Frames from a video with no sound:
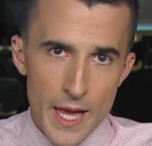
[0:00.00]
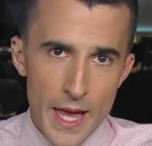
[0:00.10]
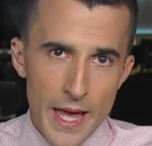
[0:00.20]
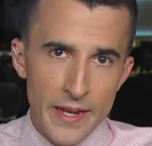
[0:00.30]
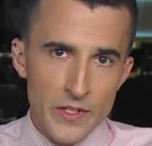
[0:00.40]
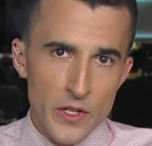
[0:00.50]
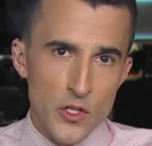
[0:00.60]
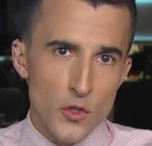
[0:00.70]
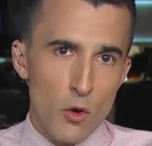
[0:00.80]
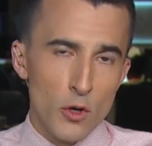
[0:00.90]
And it's a
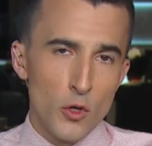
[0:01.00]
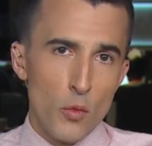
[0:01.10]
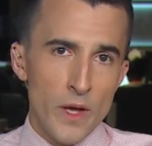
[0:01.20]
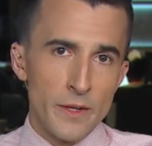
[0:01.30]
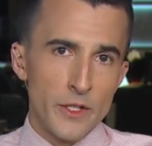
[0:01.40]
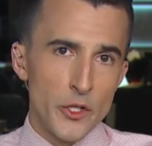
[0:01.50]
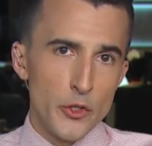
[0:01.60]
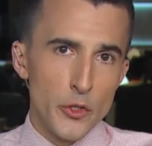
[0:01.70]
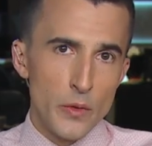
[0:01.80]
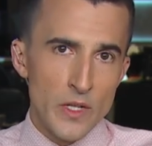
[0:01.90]
historical win.
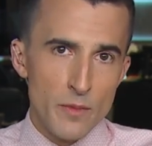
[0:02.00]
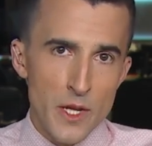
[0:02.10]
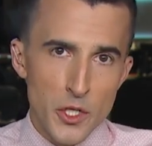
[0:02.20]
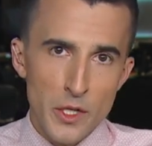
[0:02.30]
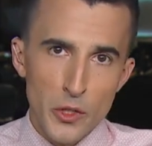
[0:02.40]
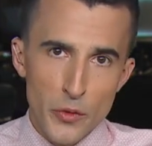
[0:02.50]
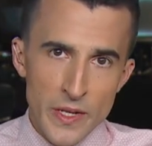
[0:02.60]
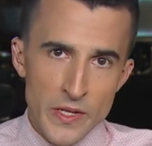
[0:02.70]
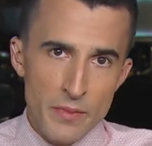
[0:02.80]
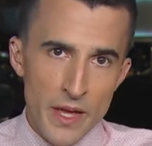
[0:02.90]
Kinew, as you mentioned, Hillary,
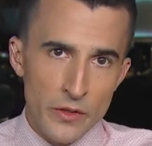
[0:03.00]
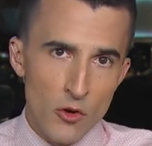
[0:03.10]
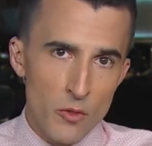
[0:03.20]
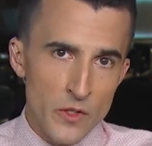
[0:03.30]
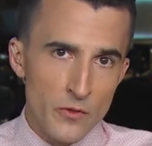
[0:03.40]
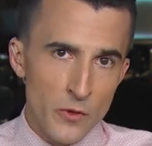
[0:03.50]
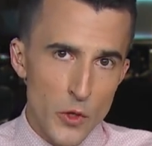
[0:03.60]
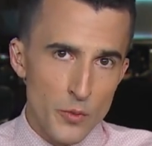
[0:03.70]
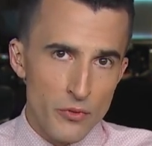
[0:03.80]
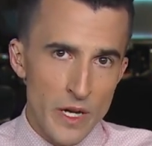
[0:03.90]
is Manitoba's
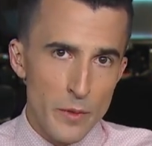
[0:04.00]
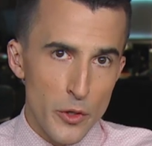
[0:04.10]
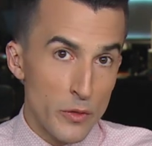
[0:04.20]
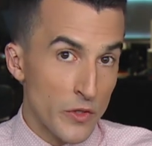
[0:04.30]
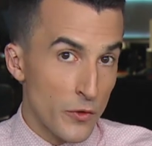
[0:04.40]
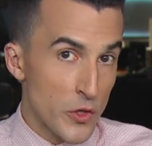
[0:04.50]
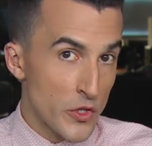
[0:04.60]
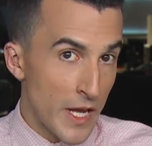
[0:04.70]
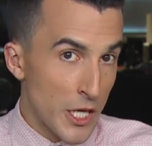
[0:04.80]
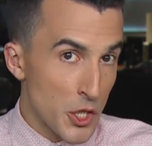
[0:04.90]
first premier who is First
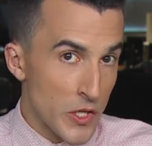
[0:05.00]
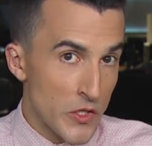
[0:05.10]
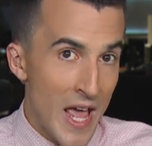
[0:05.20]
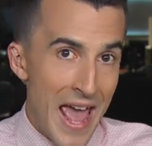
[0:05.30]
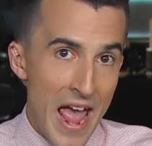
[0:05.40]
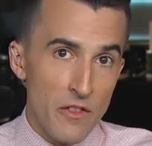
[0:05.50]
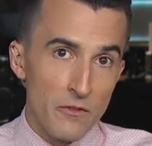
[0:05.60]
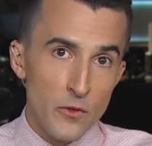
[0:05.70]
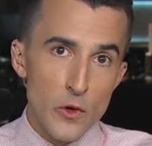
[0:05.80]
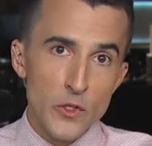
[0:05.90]
Nations and the
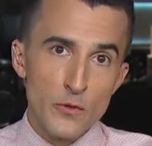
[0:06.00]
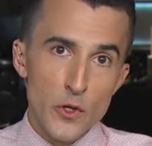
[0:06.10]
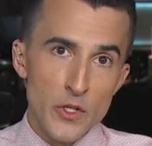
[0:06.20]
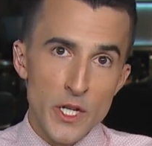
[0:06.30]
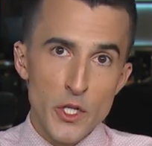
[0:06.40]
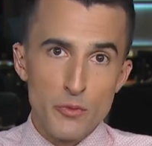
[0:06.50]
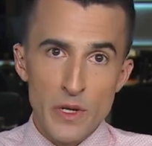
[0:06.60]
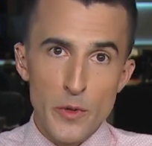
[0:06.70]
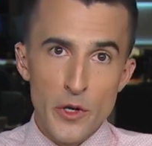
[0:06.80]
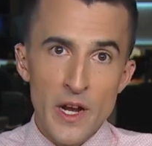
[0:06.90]
first First Nations
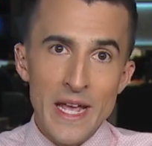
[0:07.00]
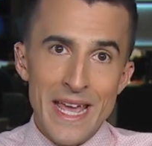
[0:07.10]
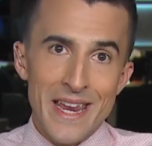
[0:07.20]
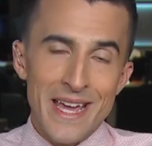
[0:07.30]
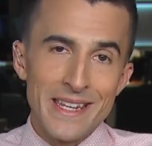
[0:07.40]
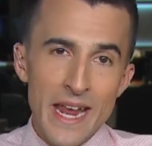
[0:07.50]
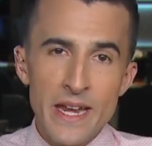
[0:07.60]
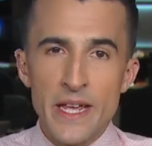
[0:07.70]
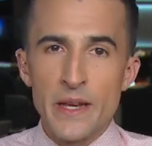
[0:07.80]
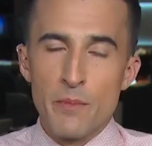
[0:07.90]
premier in a
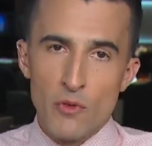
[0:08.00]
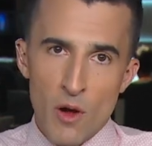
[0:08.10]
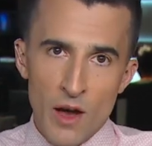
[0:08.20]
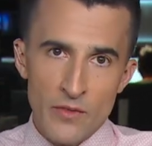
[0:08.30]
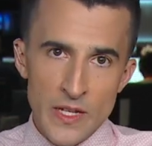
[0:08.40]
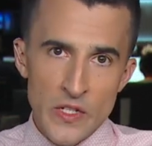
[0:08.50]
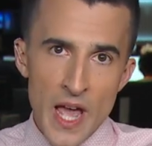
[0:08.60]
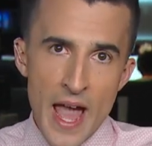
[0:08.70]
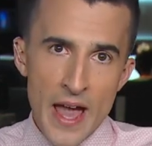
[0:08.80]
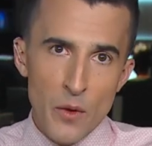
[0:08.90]
Canadian province.
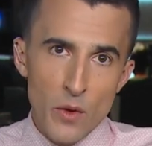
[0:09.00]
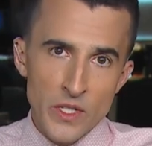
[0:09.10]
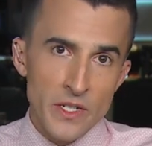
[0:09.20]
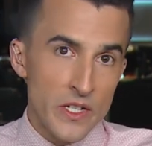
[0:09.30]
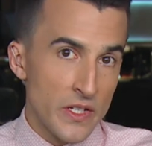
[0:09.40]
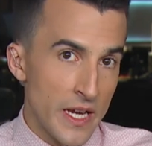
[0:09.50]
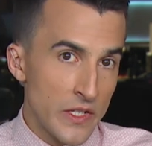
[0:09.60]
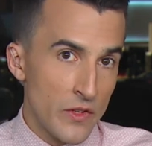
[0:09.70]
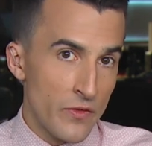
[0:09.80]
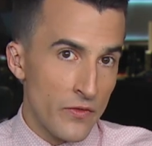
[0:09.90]
And it was a
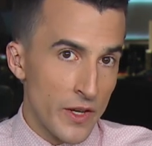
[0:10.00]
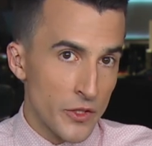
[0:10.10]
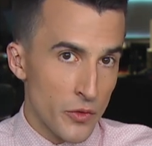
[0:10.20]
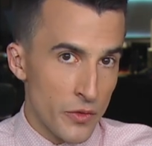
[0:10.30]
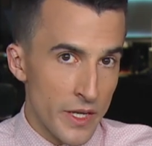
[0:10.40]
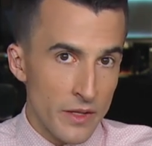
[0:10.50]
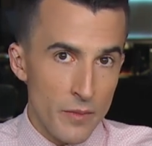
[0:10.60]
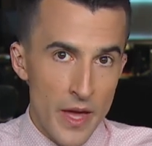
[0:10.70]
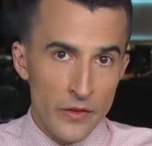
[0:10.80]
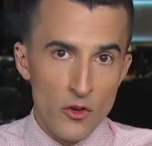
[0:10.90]
decisive victory, the
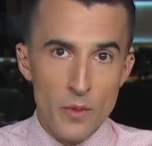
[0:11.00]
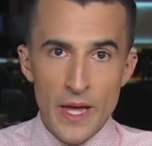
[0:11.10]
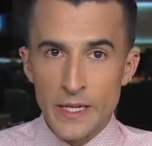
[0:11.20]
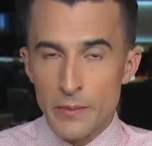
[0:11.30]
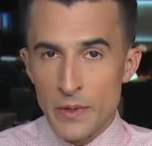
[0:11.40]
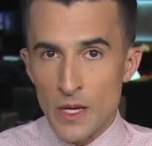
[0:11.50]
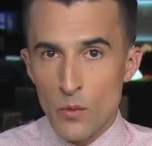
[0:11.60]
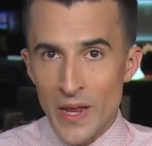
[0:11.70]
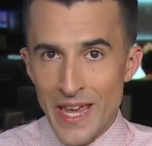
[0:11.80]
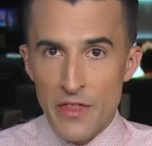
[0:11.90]
Manitoba NDP
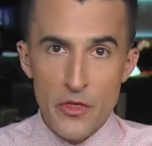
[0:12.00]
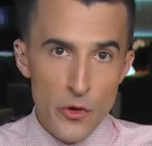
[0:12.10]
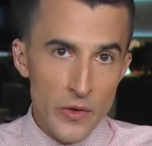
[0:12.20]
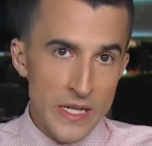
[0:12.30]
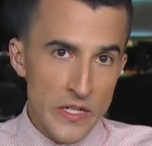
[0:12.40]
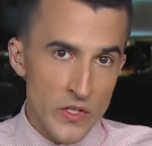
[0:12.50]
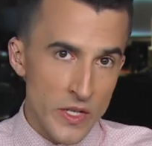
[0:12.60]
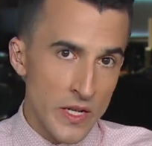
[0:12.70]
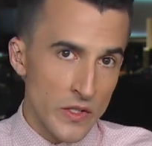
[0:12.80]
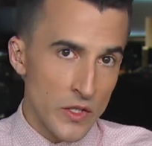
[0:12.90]
winning 30
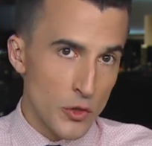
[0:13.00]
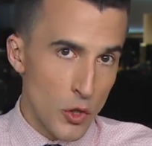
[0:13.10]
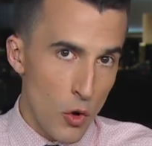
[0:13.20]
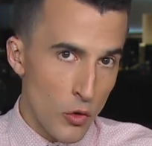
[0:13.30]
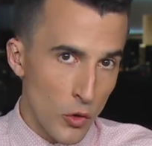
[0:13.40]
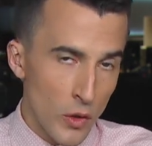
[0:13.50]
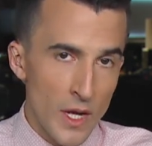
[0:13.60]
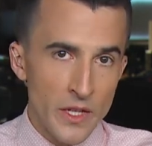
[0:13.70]
seats in total.